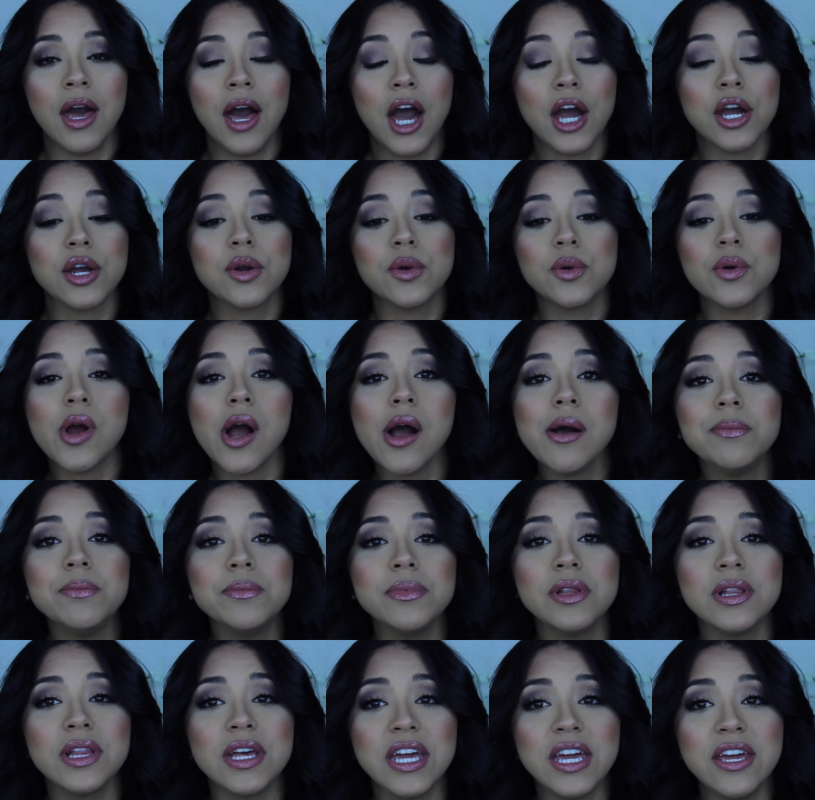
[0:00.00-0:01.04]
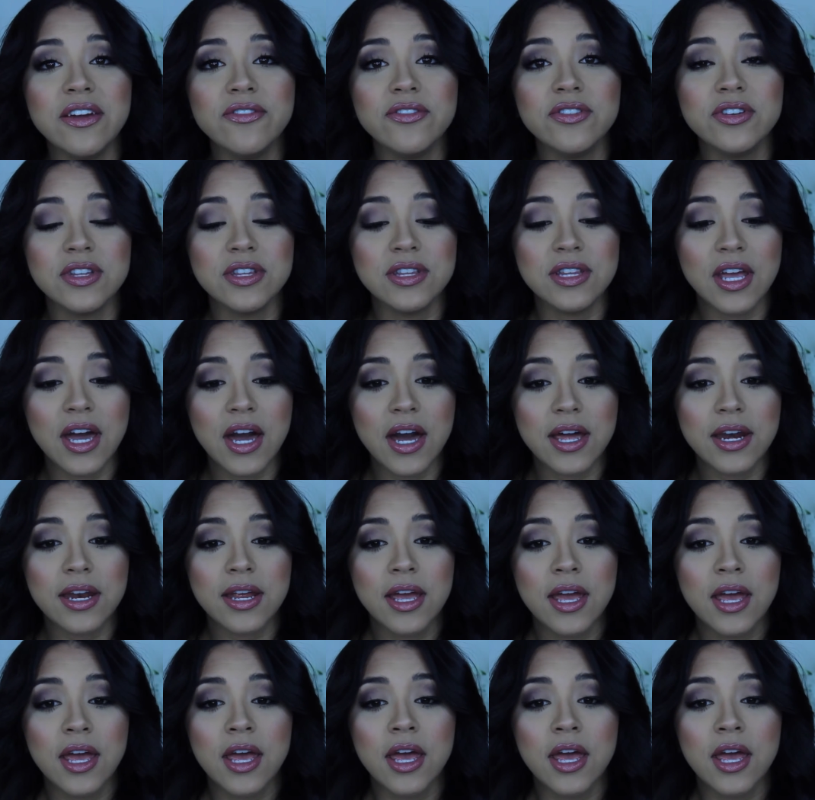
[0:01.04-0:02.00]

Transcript: I grew up believing that